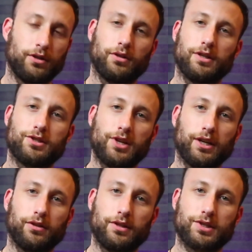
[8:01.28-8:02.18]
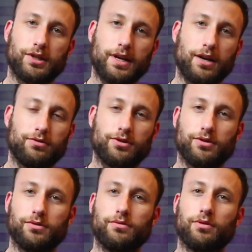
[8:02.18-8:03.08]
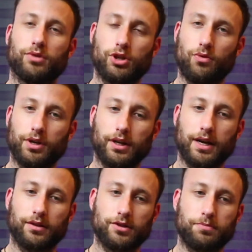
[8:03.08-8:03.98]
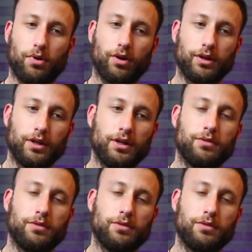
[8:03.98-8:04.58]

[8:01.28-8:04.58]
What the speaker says: Let's take a listen now to the recording at this part.